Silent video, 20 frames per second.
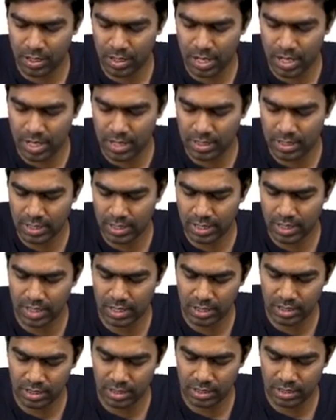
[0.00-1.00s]
and second
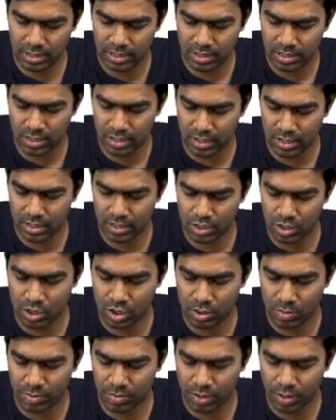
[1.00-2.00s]
is
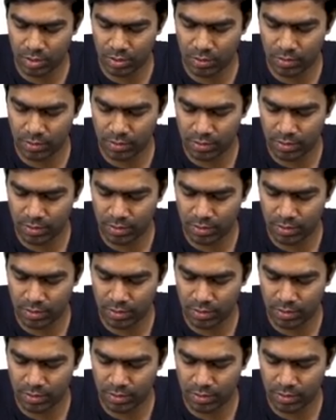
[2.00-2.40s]
domperidone.